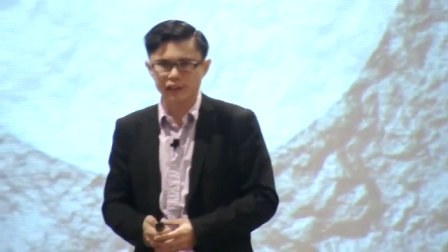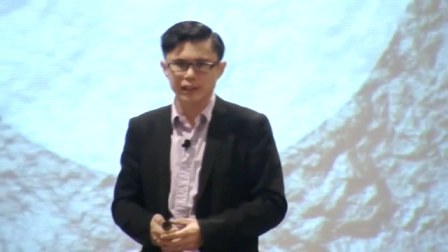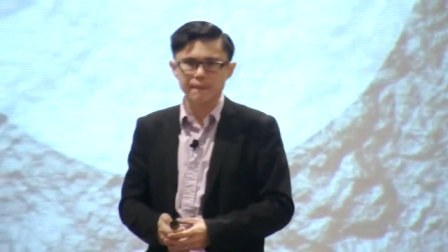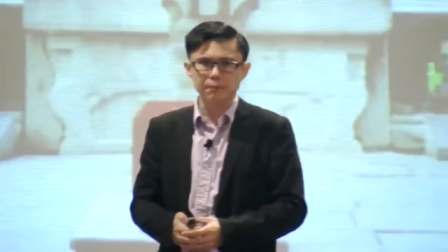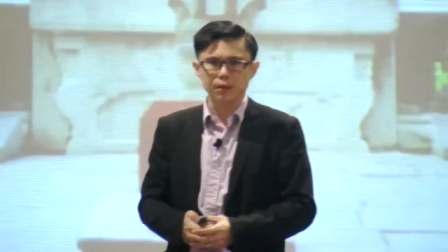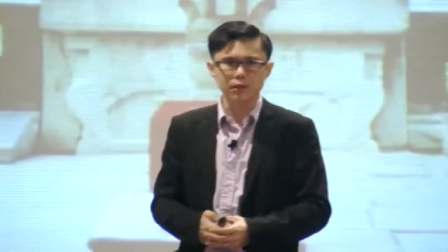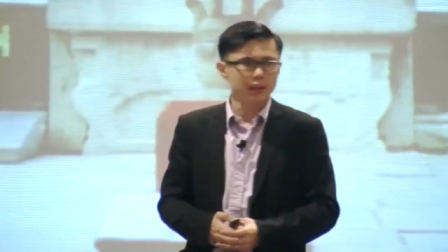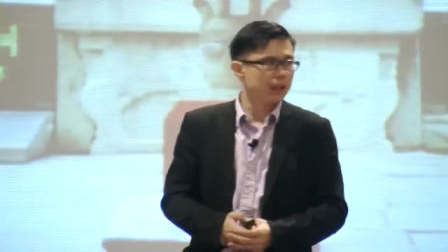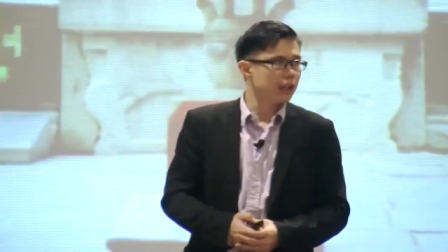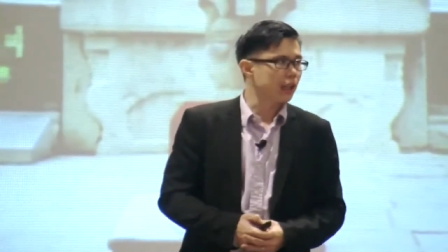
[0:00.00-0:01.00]
example,
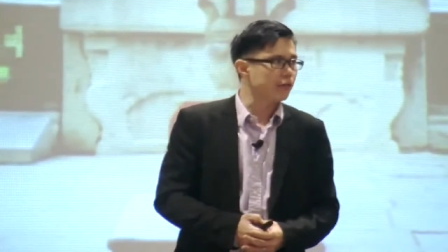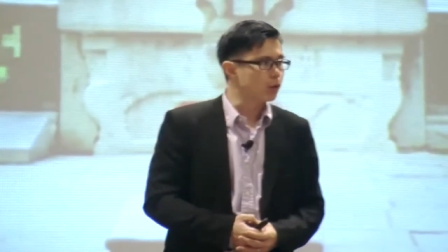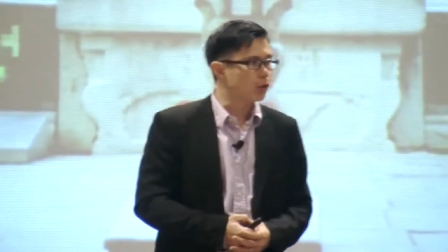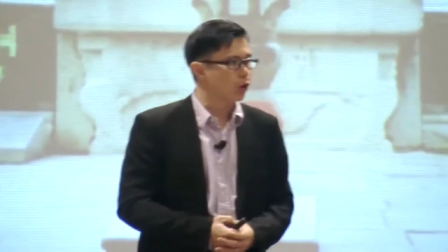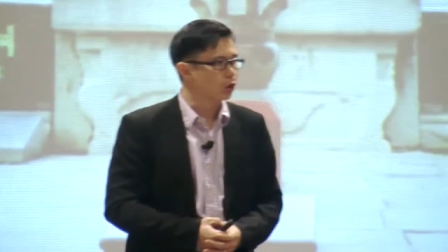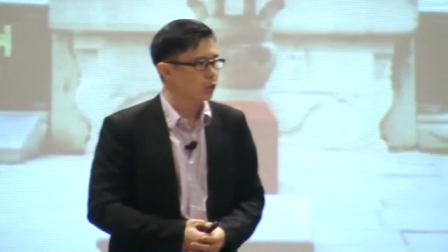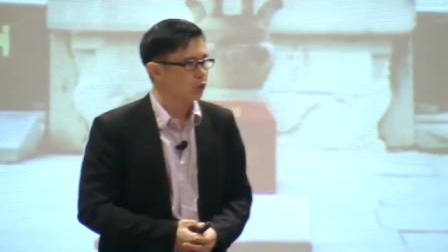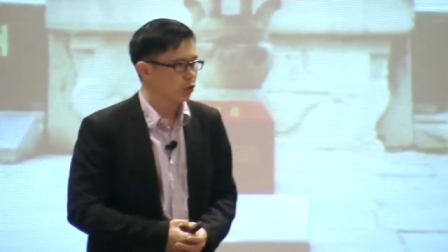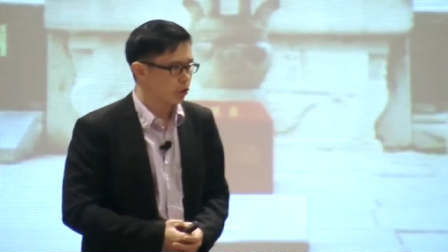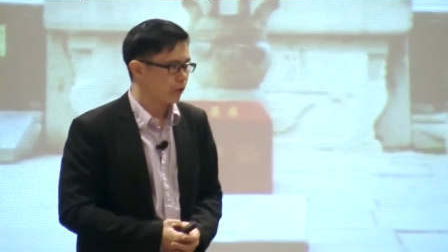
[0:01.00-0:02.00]
if you go to
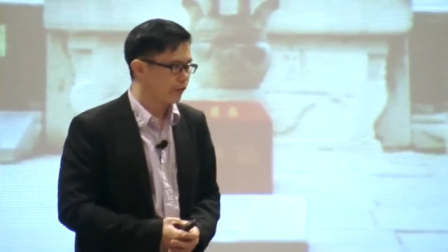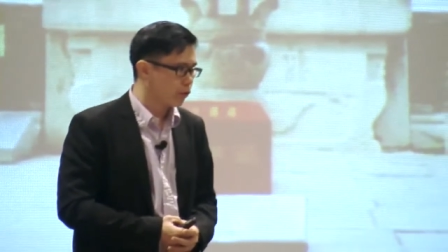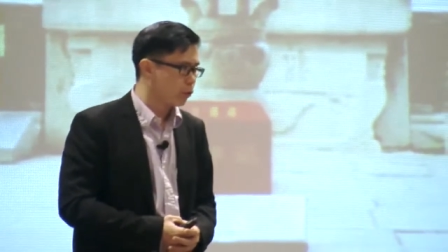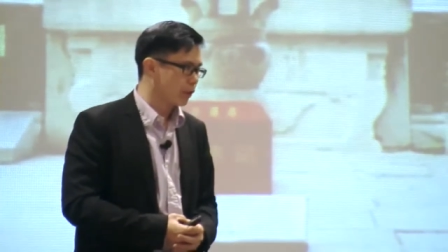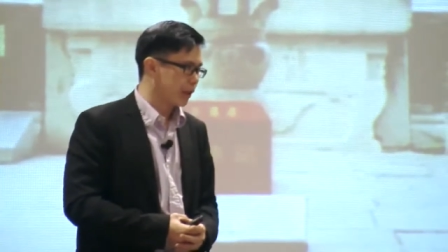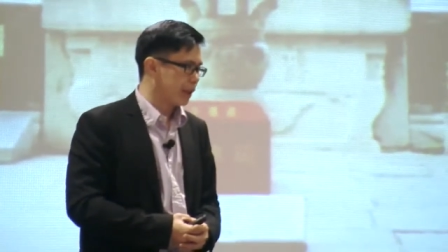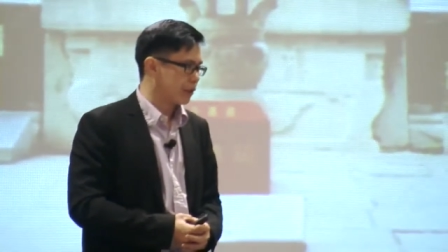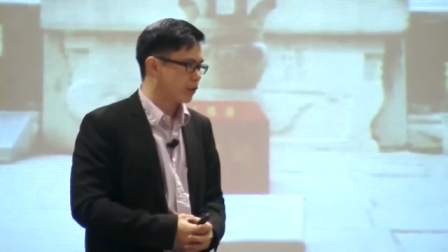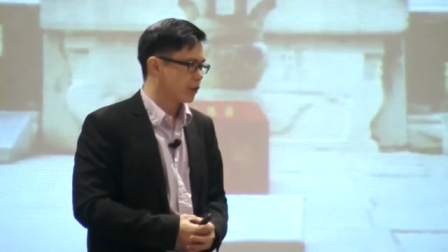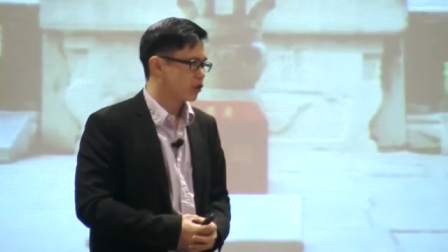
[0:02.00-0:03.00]
Qufu
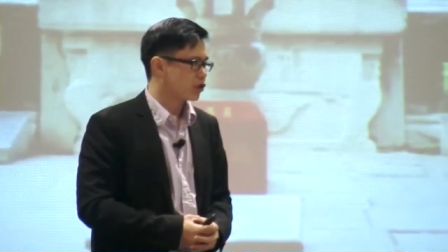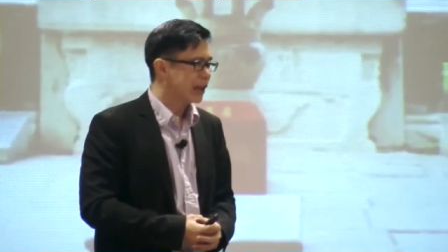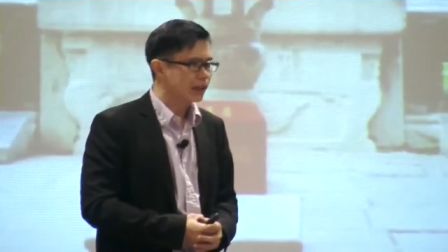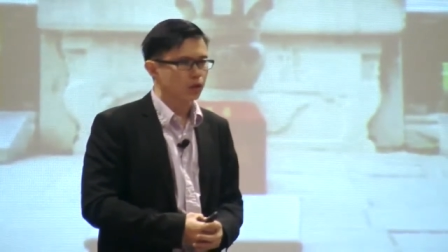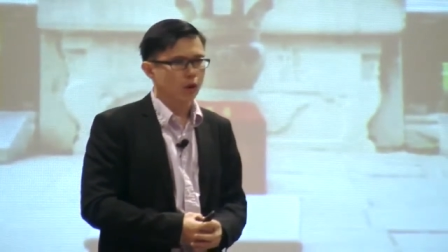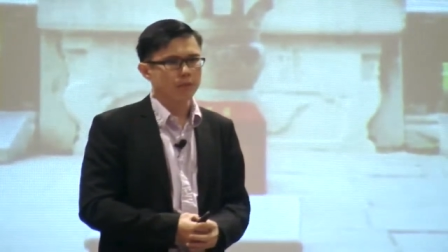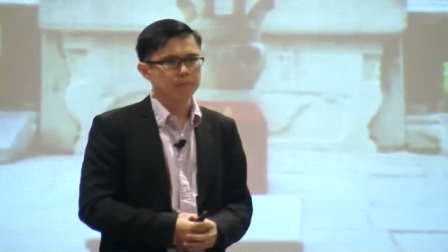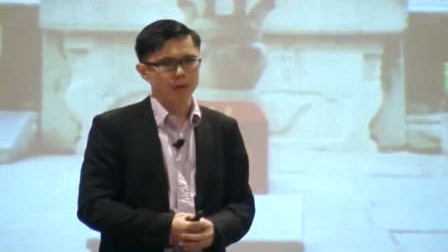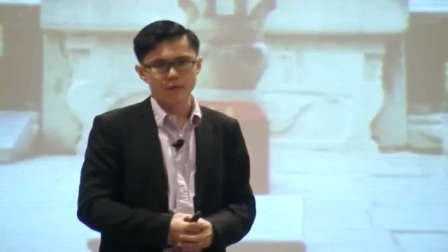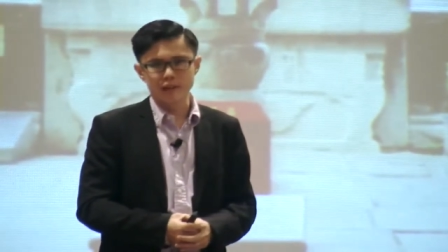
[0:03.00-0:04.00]
in
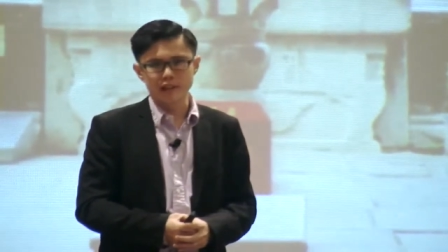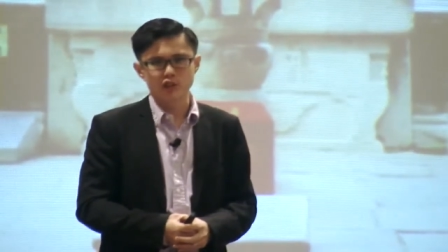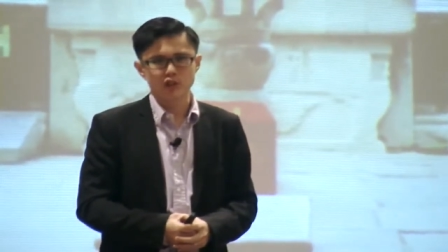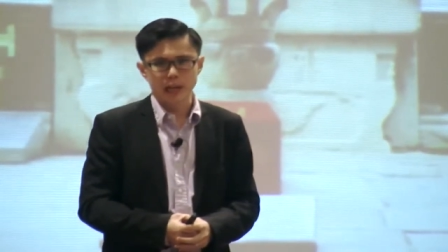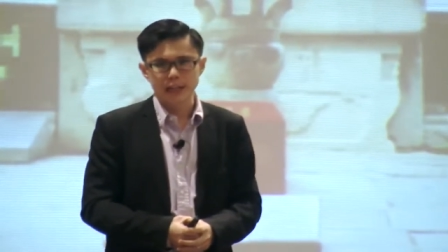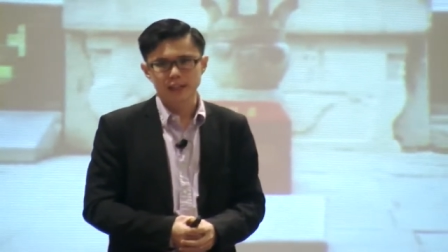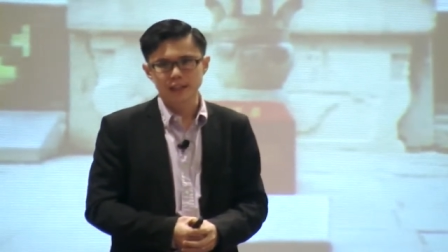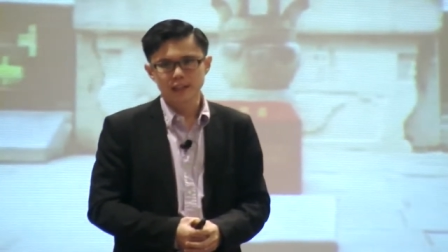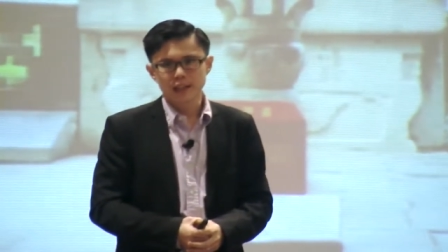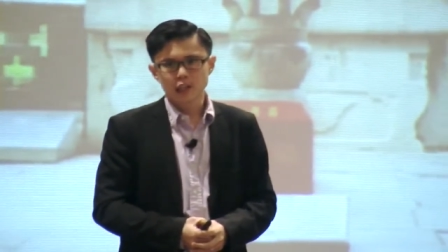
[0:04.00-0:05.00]
Shandong province,
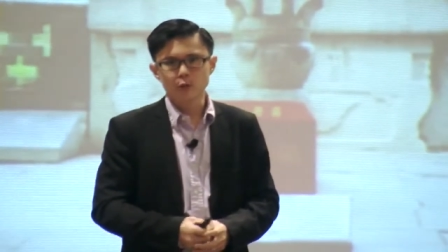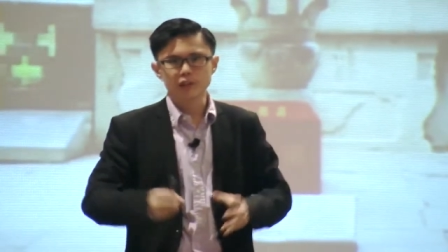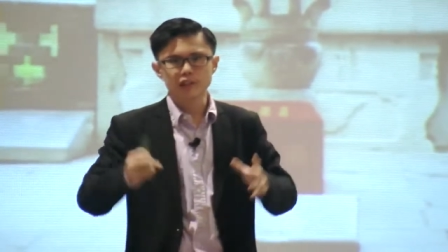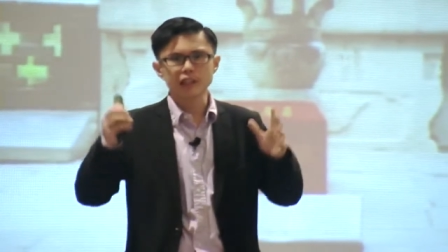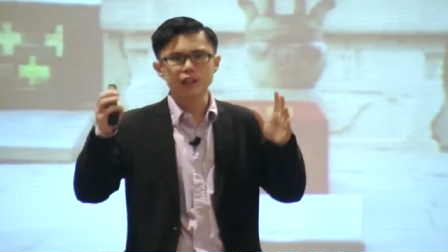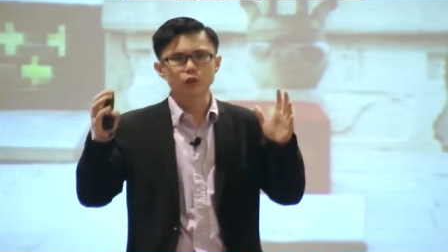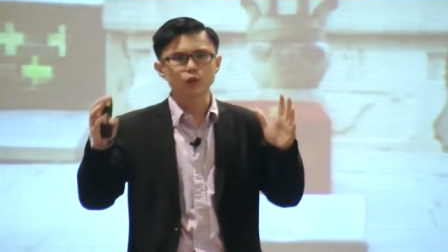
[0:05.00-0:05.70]
China, you will see the